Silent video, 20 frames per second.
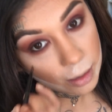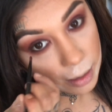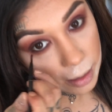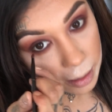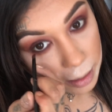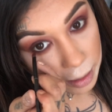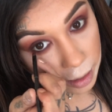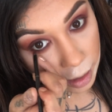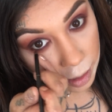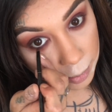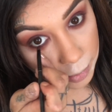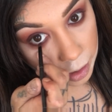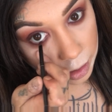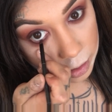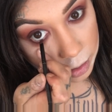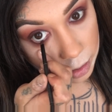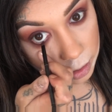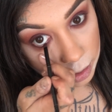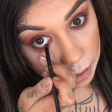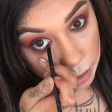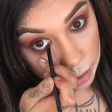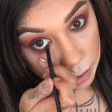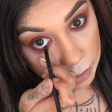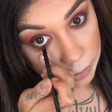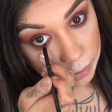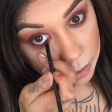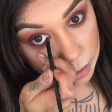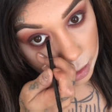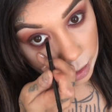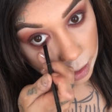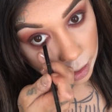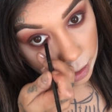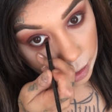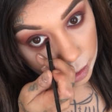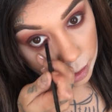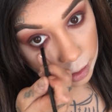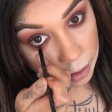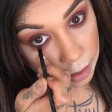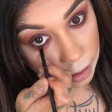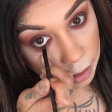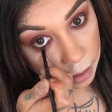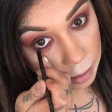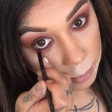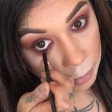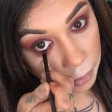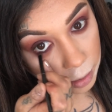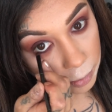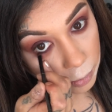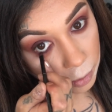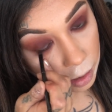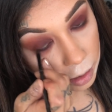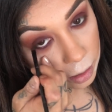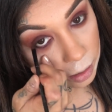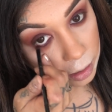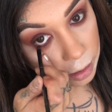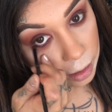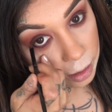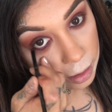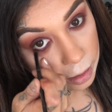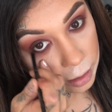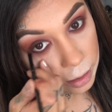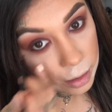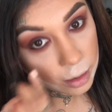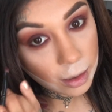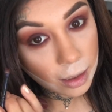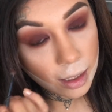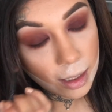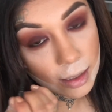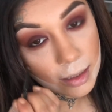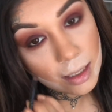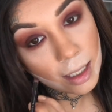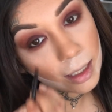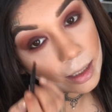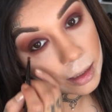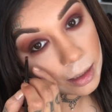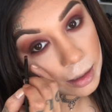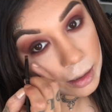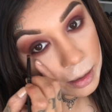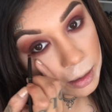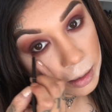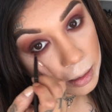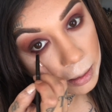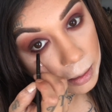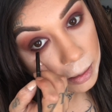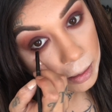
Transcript: And I'm actually gonna use that in my waterline as eyeliner.